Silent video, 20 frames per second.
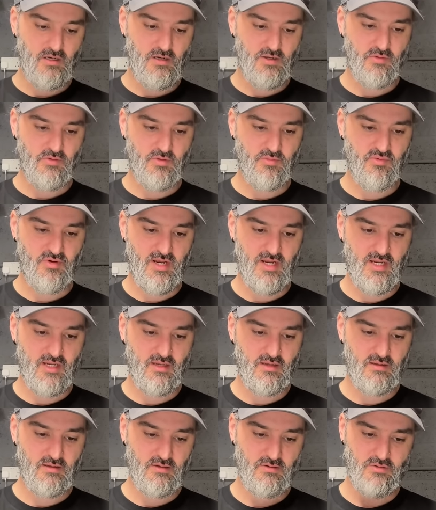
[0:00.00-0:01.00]
I don't want to break.
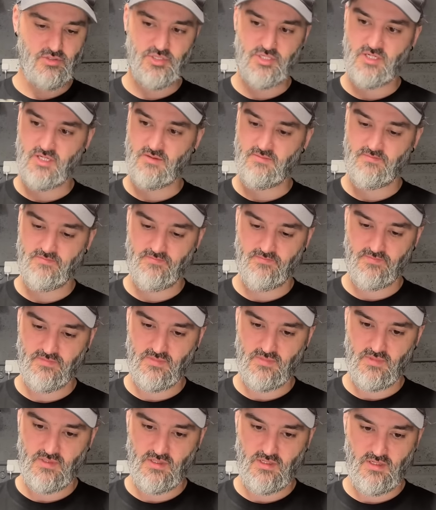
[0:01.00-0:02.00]
Oh, shit.
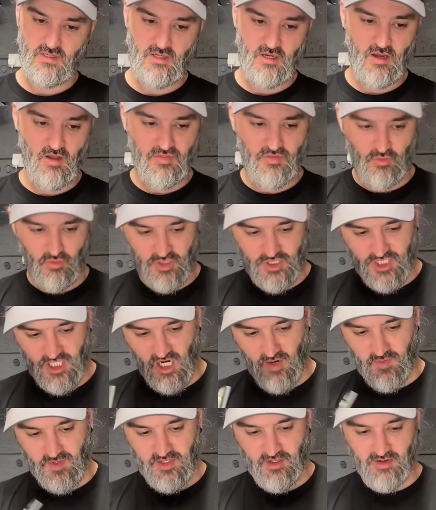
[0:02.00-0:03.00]
I thought she
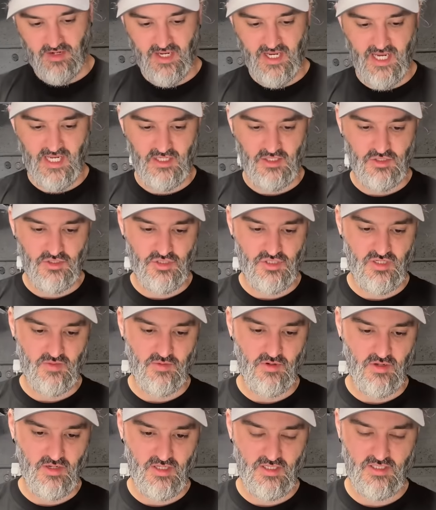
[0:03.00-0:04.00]
opened it on a hinge, to
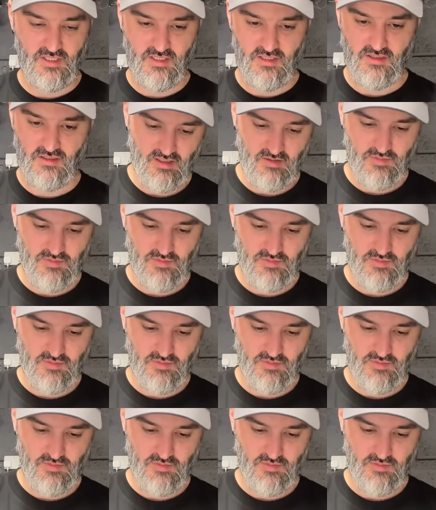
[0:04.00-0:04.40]
be honest.